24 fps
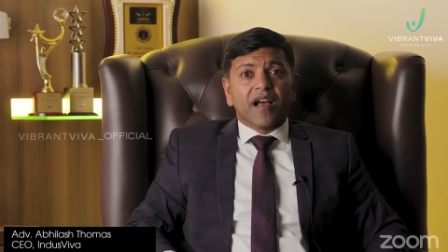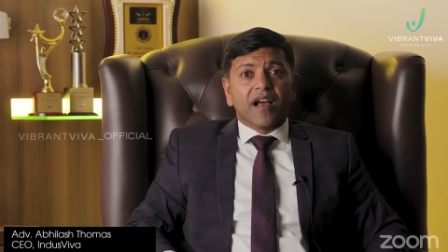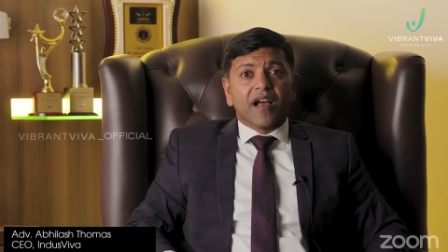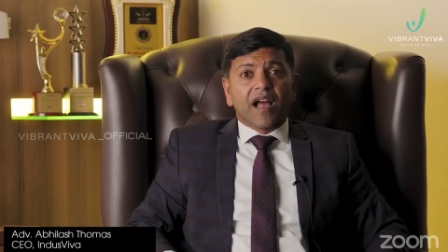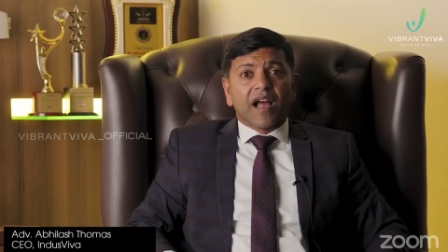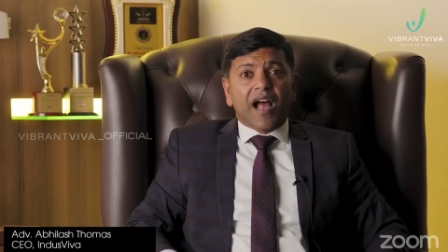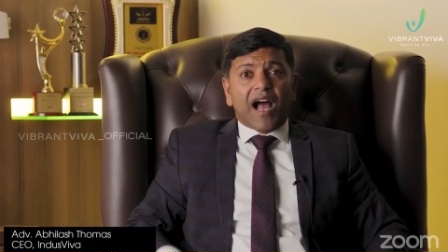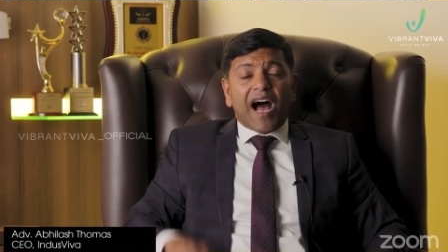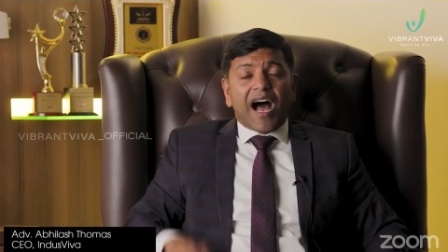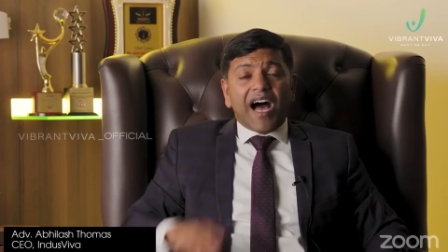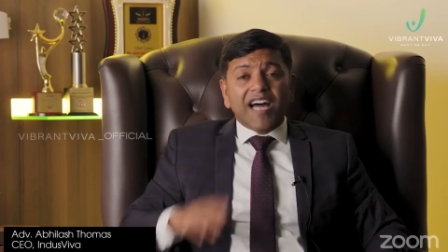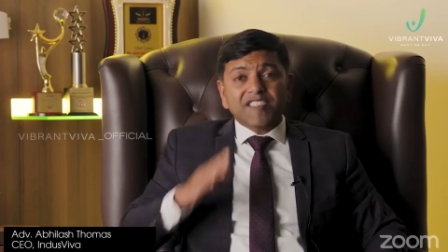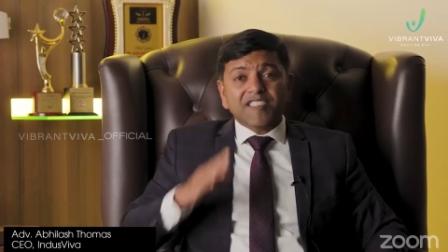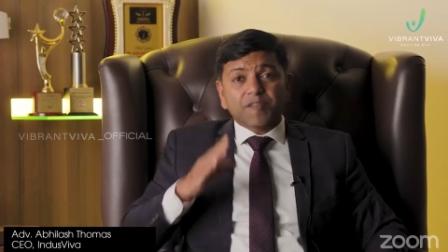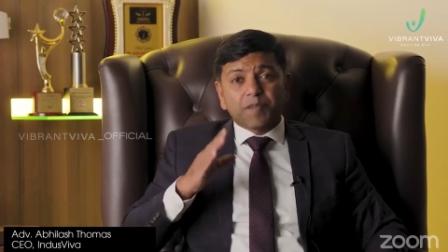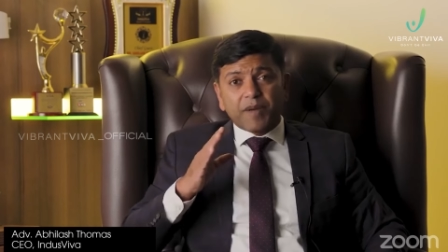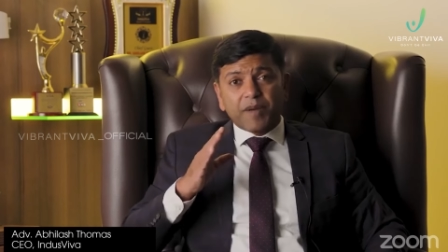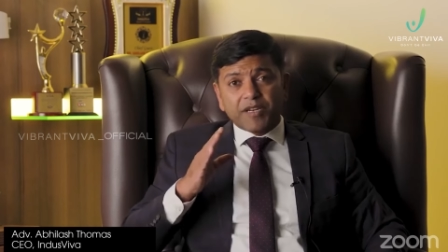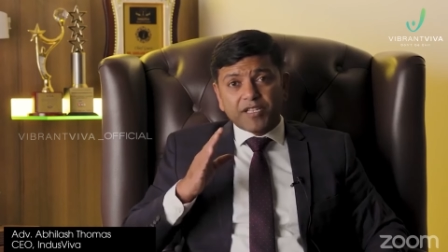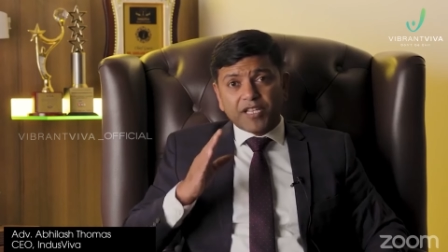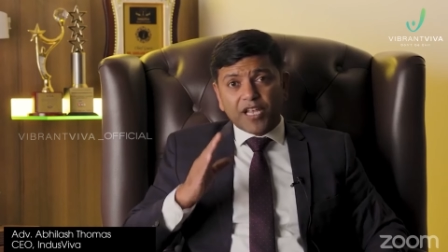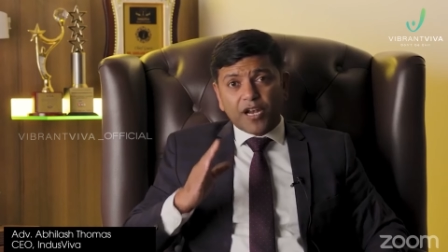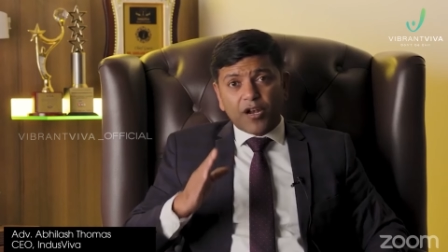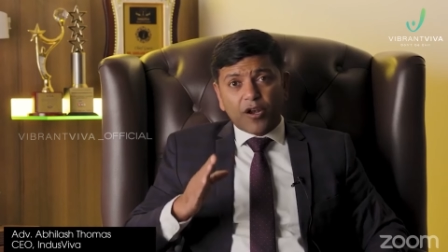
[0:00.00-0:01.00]
As
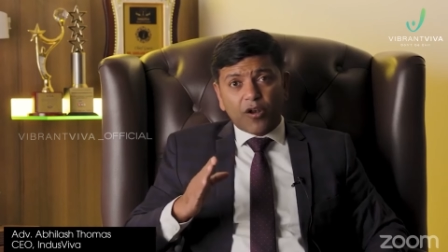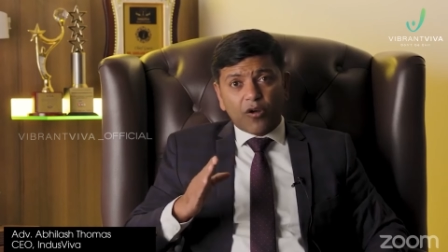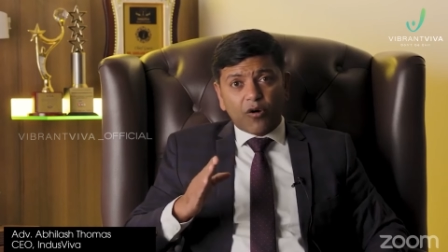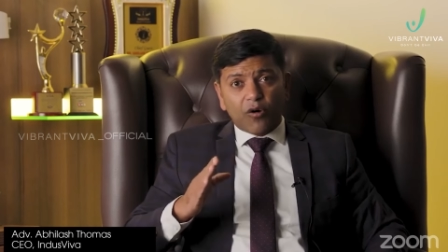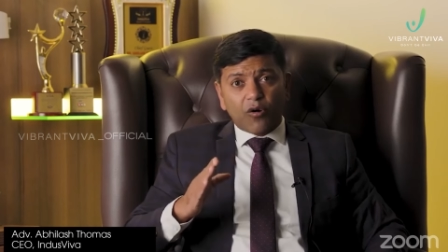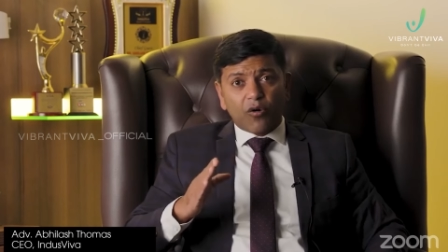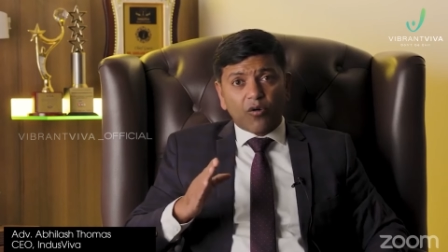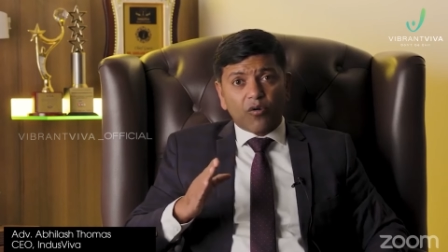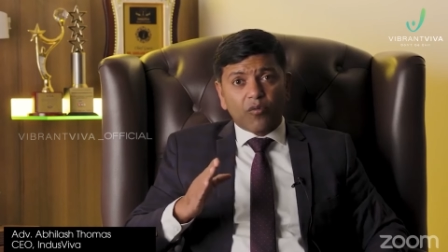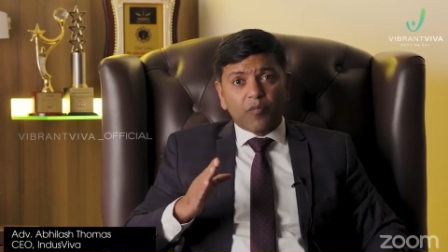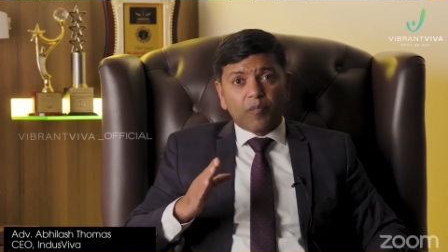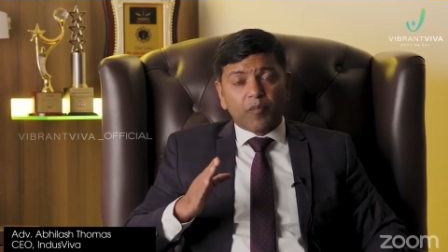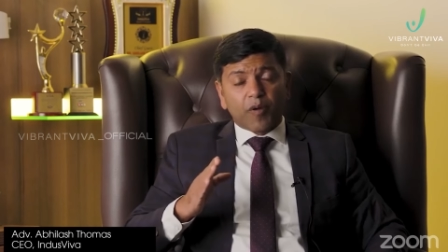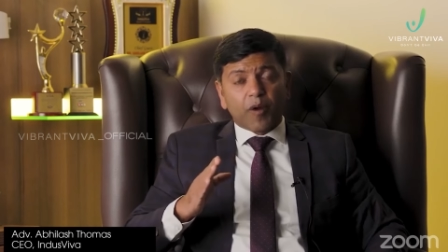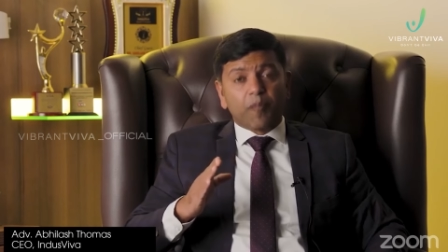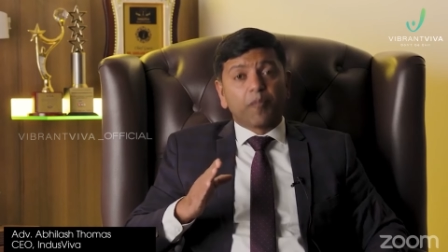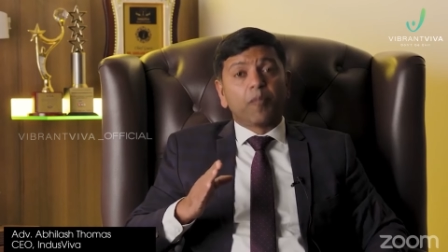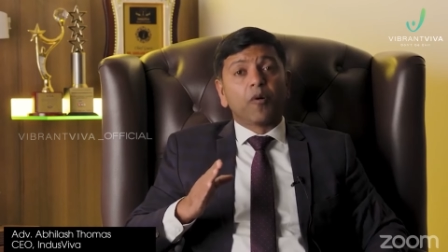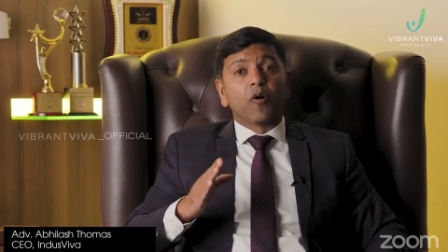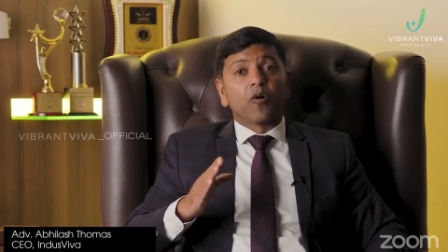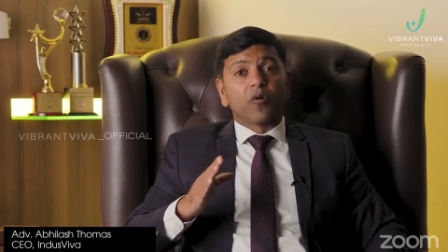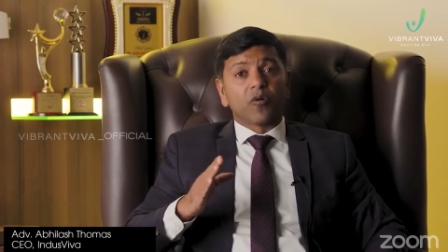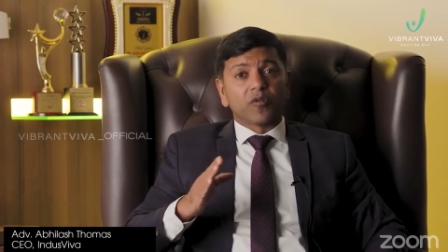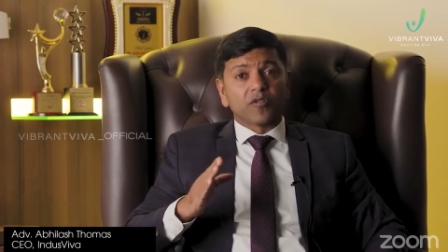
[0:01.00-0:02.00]
per the law
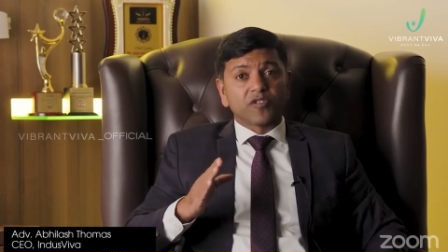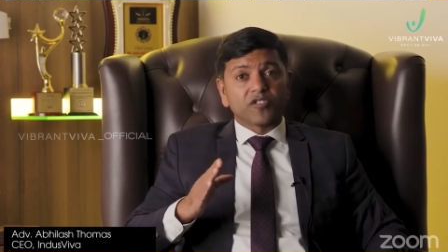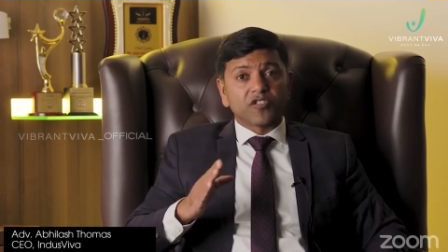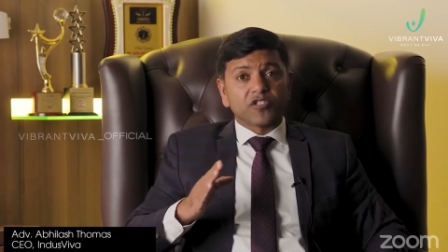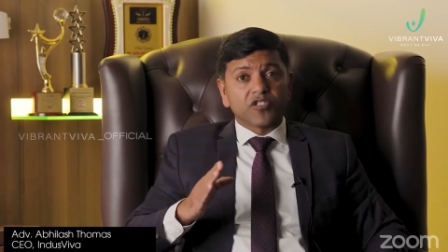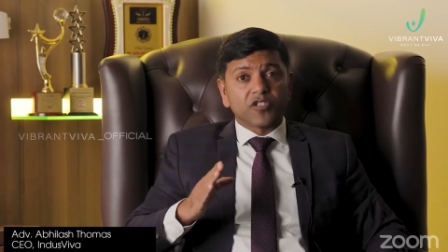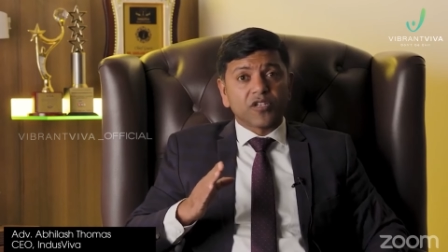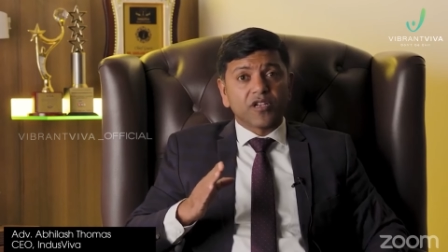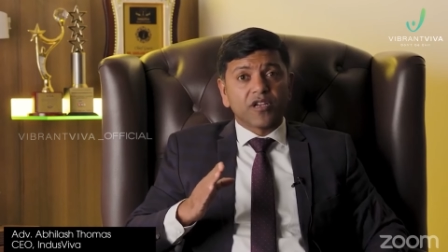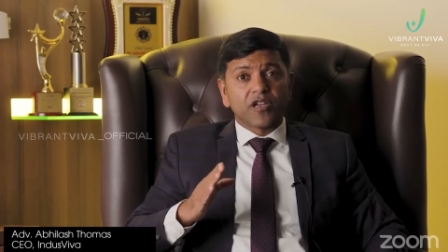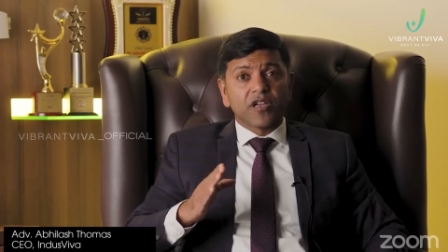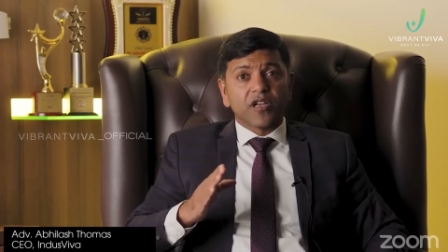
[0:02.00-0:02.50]
proposed,